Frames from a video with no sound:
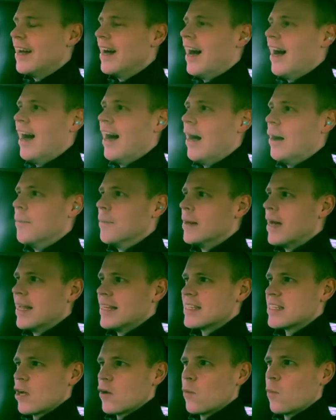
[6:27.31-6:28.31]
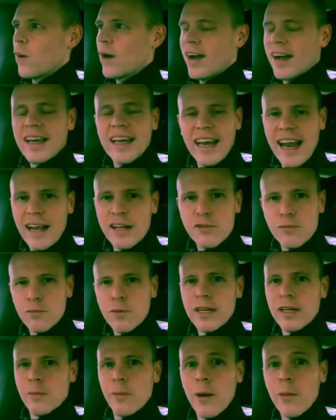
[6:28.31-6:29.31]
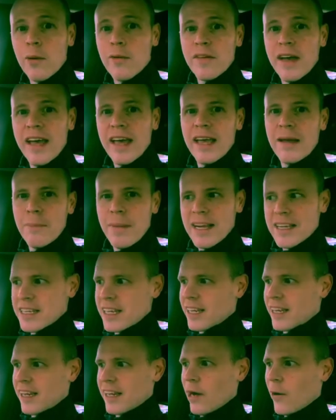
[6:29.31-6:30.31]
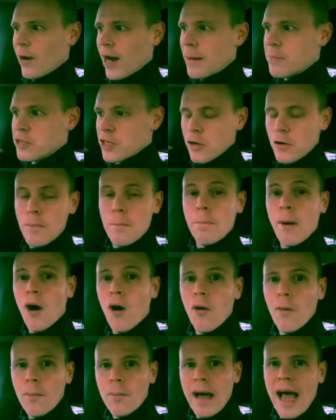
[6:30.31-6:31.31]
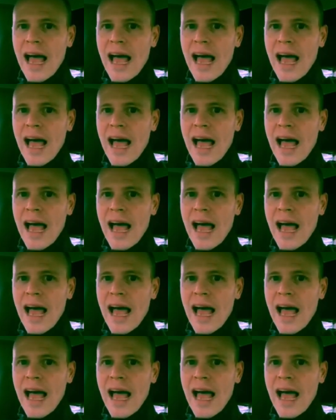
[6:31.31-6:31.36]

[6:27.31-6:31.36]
And so when I connect really well with it, it means it can go an absolute bomb,